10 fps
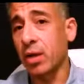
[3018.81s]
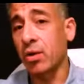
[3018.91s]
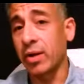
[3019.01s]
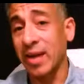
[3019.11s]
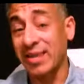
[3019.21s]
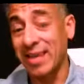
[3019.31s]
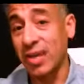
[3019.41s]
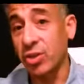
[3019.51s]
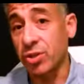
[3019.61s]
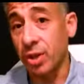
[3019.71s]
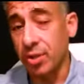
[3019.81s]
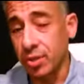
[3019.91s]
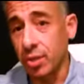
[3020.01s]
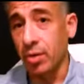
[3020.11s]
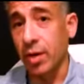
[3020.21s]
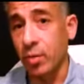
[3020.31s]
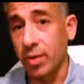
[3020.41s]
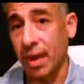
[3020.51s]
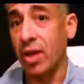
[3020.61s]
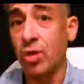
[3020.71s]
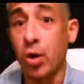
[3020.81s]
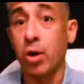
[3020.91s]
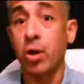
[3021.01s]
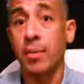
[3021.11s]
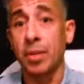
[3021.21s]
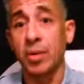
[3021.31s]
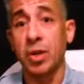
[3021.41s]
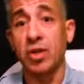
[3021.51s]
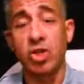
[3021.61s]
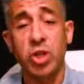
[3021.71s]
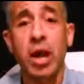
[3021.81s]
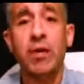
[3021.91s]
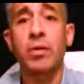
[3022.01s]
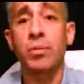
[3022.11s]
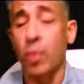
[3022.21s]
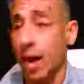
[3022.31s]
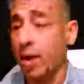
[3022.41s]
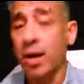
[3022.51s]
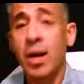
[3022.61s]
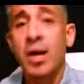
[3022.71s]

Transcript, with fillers: organizations are doing within your community. Share it where?